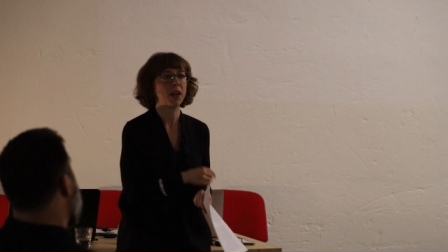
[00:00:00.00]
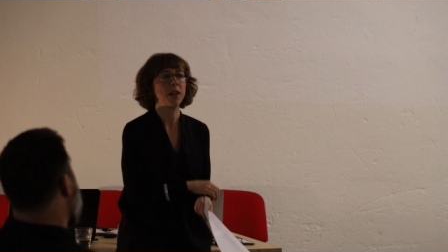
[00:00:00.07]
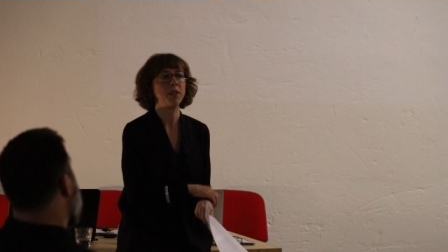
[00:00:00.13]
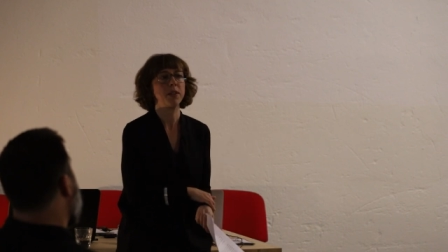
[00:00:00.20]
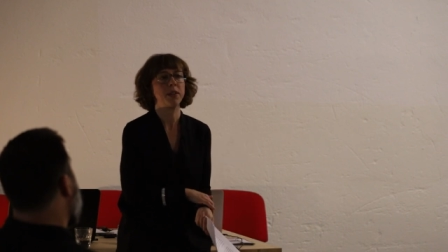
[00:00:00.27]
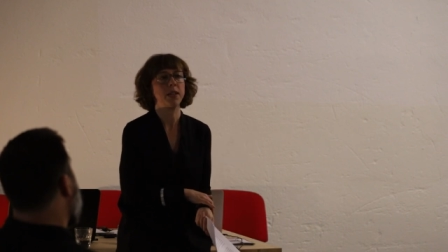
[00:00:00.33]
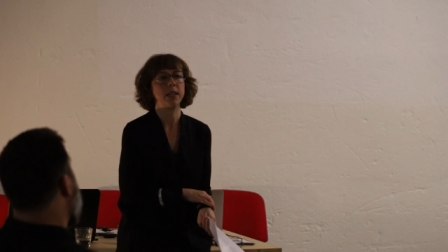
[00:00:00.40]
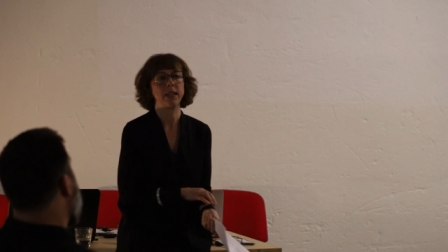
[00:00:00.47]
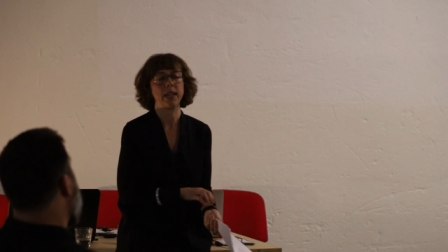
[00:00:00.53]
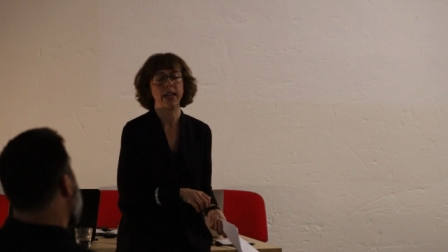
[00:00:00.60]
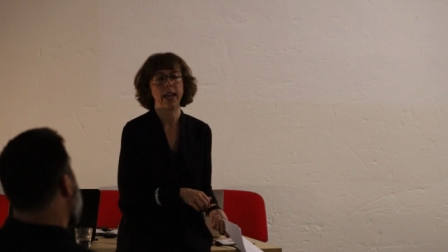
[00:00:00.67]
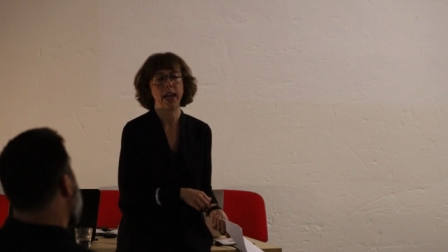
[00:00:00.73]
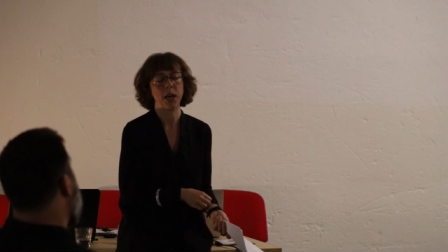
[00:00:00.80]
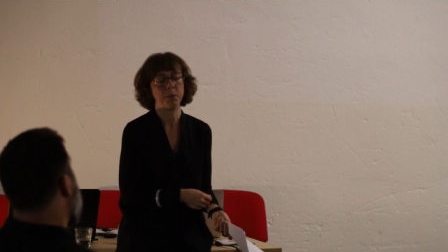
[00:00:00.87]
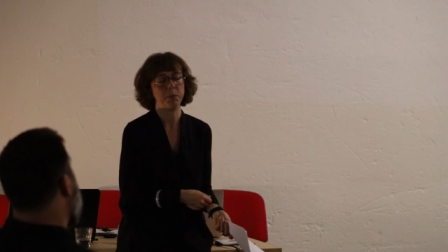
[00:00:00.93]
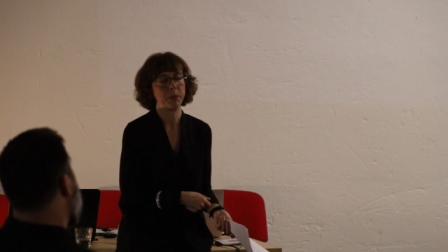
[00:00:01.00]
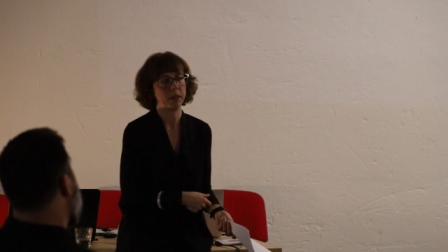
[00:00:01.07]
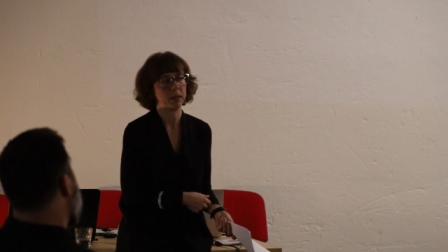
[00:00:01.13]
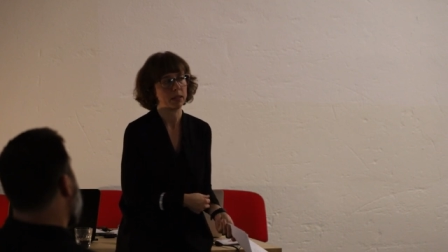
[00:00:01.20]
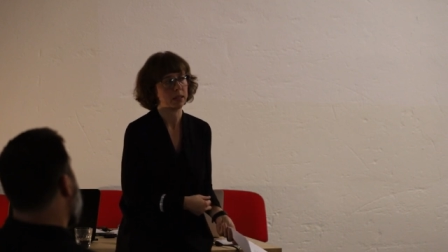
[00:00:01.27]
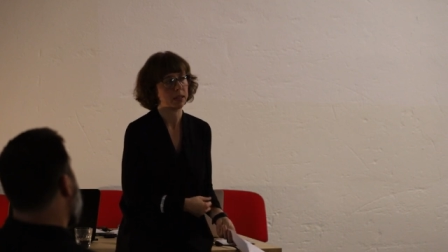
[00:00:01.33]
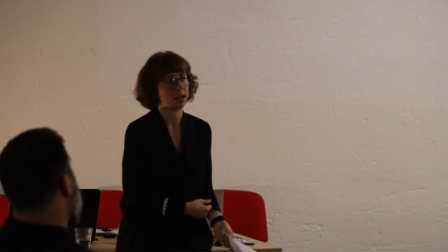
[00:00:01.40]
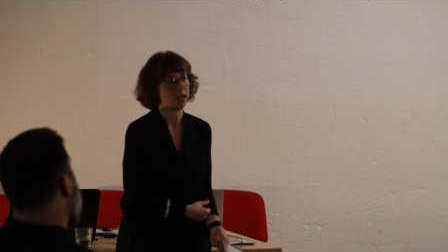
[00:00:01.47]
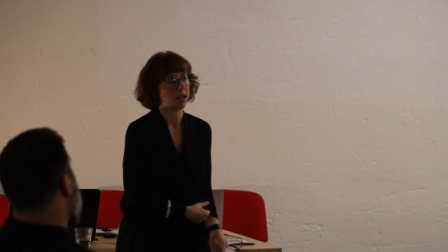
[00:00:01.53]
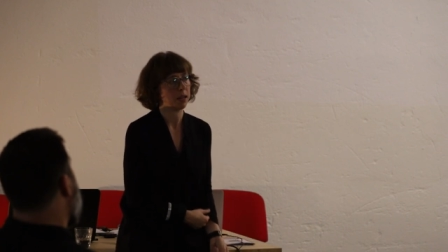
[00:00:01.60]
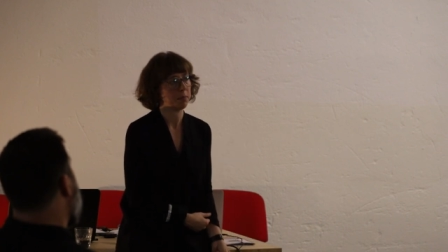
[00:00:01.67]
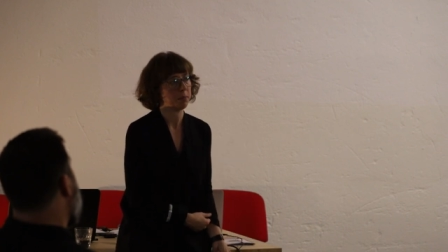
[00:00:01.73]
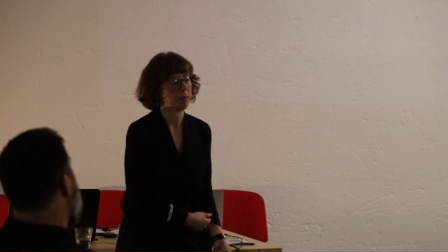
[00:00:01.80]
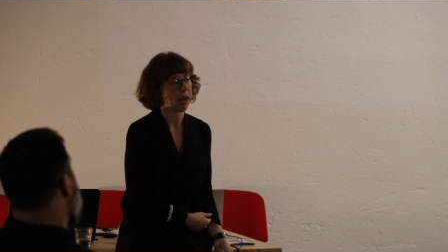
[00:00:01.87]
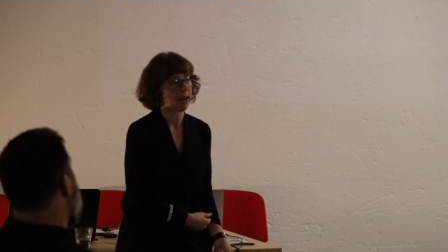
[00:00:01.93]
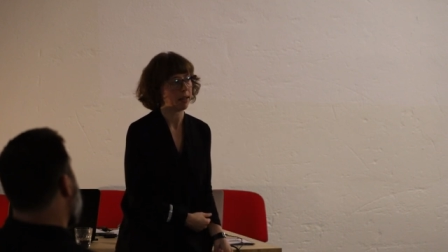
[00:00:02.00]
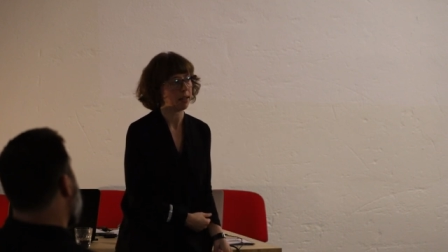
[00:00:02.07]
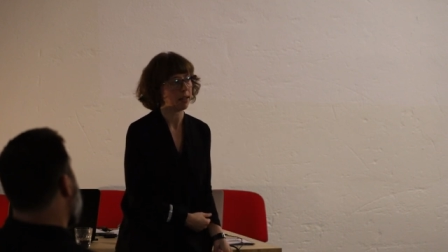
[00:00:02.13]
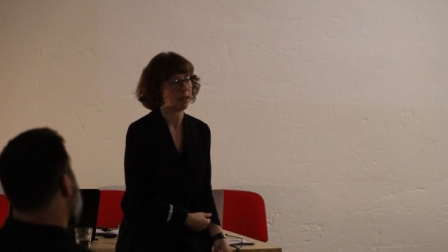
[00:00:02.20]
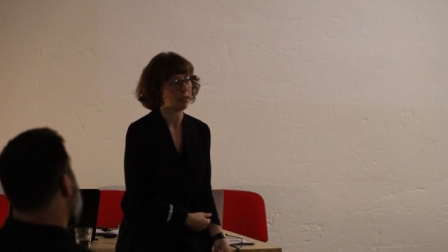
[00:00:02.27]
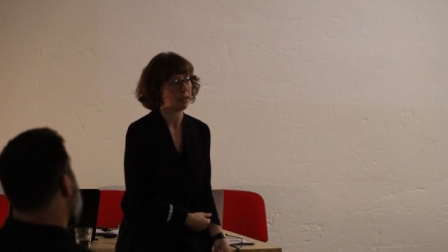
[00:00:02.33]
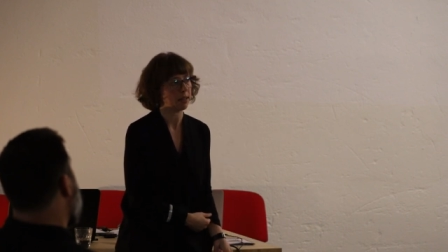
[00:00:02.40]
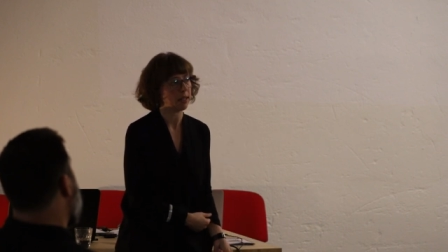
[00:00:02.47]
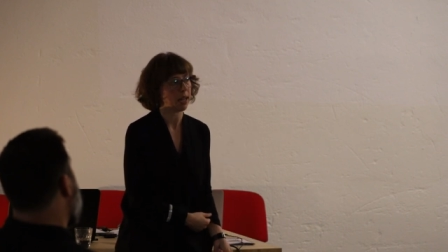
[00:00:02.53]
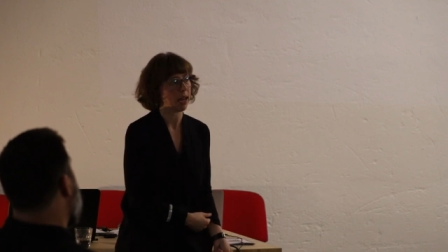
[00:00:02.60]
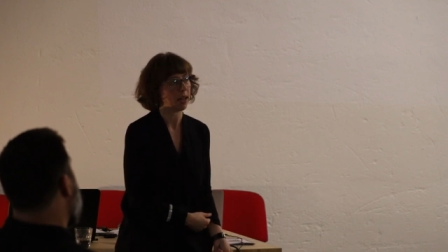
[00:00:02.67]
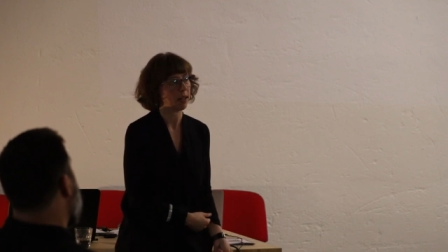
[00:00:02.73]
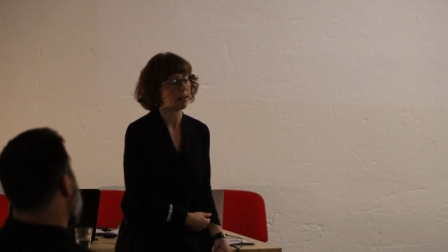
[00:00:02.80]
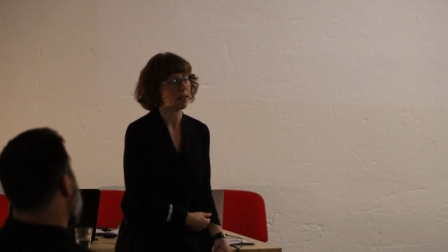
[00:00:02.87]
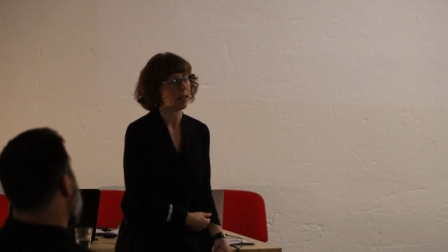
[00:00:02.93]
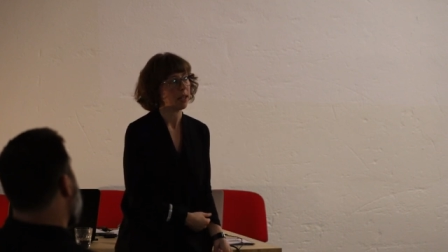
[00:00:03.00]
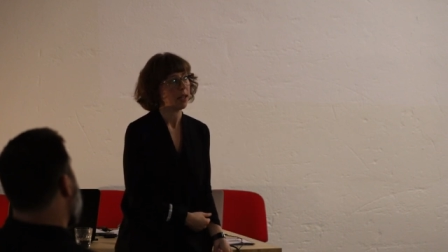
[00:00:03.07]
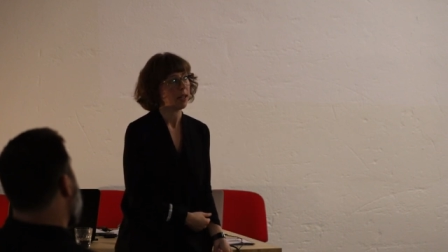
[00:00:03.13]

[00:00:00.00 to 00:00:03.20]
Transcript: another thing that happens uh, back in the day